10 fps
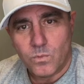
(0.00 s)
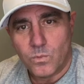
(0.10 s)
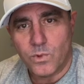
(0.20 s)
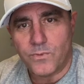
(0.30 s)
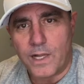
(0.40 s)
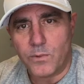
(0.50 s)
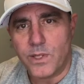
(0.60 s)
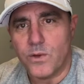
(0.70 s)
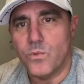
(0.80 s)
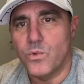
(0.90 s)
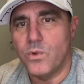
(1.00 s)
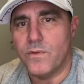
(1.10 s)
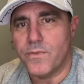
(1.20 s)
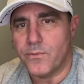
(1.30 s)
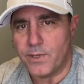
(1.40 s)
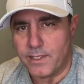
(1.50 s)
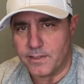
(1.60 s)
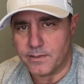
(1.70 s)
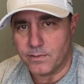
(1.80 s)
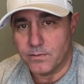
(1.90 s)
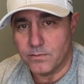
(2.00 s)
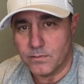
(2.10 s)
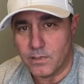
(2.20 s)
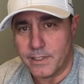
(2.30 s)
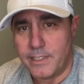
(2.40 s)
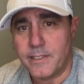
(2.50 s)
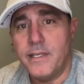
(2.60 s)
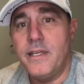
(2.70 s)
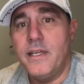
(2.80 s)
We're following the rule of threes, right?